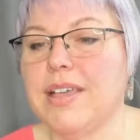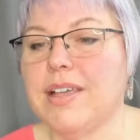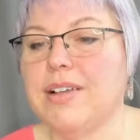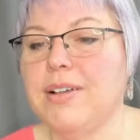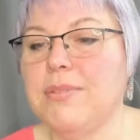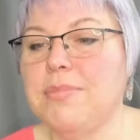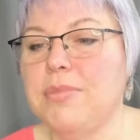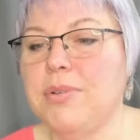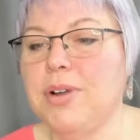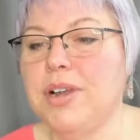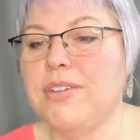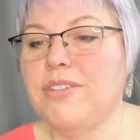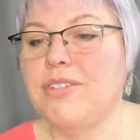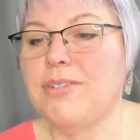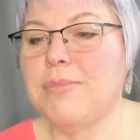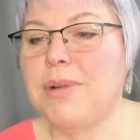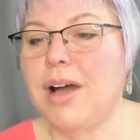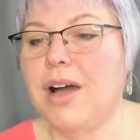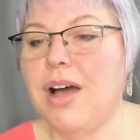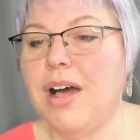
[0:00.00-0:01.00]
Good morning
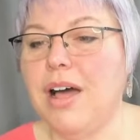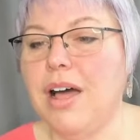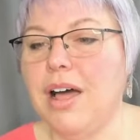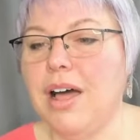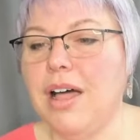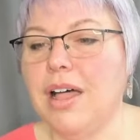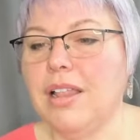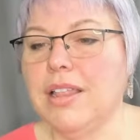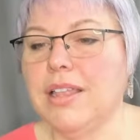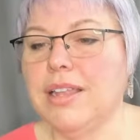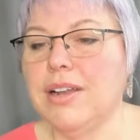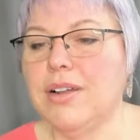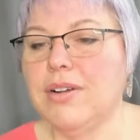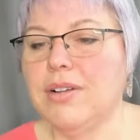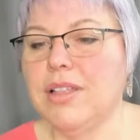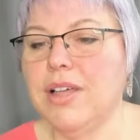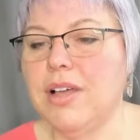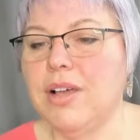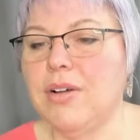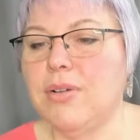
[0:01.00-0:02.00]
from all in
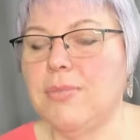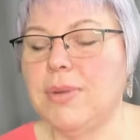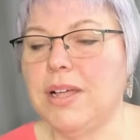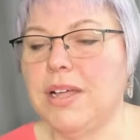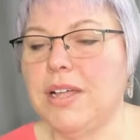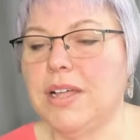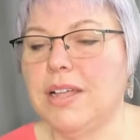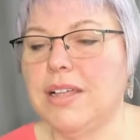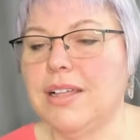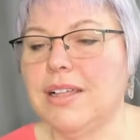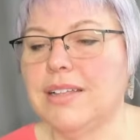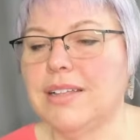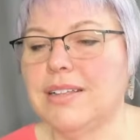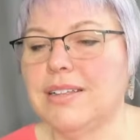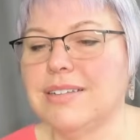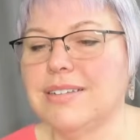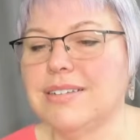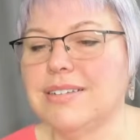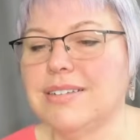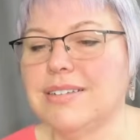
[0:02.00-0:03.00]

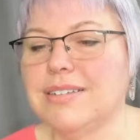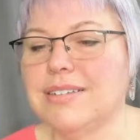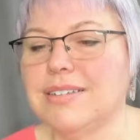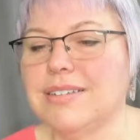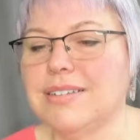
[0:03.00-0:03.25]
Oklahoma.